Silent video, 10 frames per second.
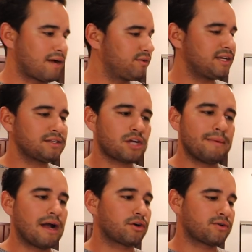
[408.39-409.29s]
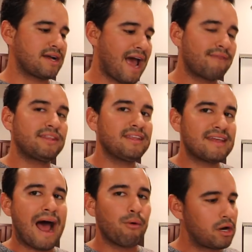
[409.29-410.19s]
Everything is coming out great. Everything
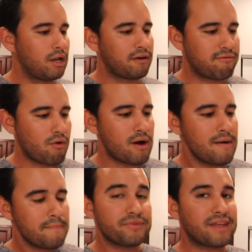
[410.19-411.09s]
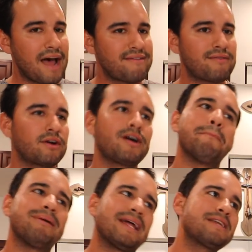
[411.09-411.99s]
that I would look for that I've ever
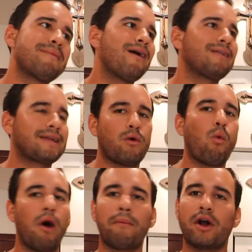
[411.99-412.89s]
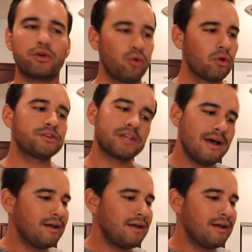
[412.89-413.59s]
complained about, like the Walmart coolers,